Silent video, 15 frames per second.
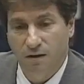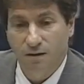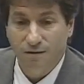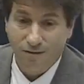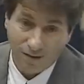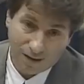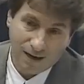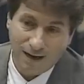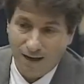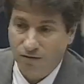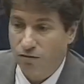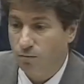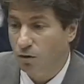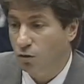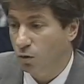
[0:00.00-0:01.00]
So then I asked
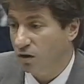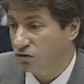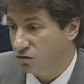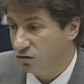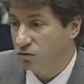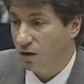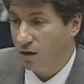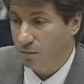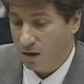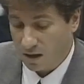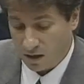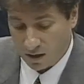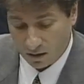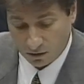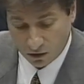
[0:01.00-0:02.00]
him a question to try to make
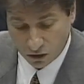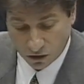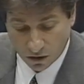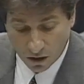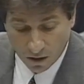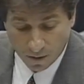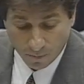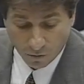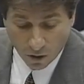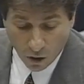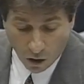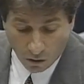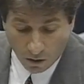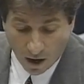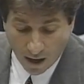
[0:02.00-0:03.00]
it English.
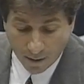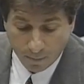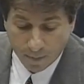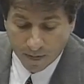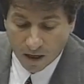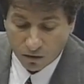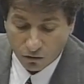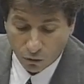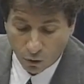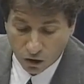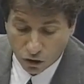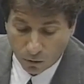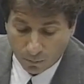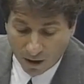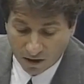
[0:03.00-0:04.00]
All right, so what
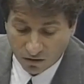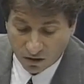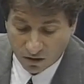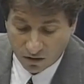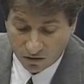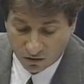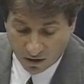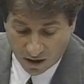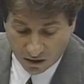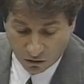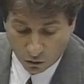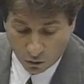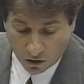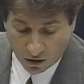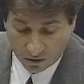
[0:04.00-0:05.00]
you're basically saying
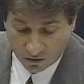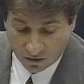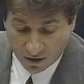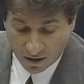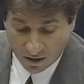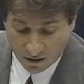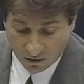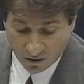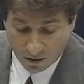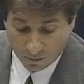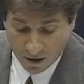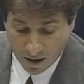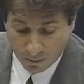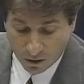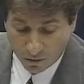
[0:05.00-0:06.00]
to us is that
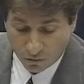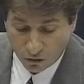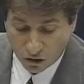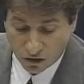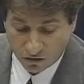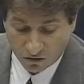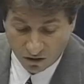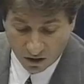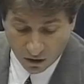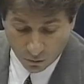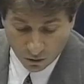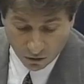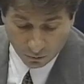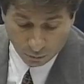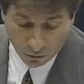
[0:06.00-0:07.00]
maybe if you're just dealing
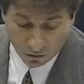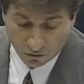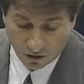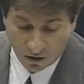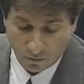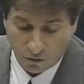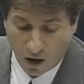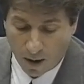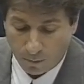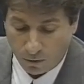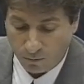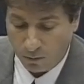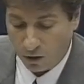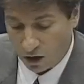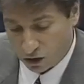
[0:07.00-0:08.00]
with a pristine drop
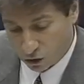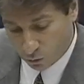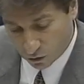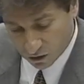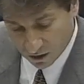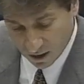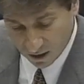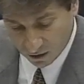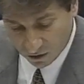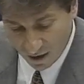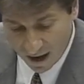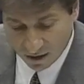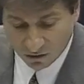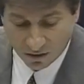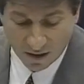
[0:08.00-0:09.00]
of blood, you wouldn't get
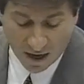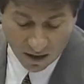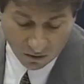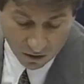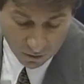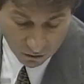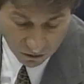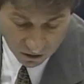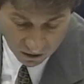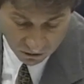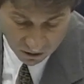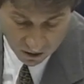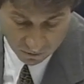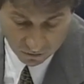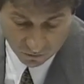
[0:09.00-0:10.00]
1,000 nanograms, you get
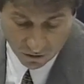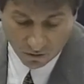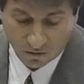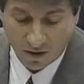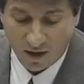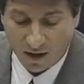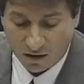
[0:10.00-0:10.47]
750.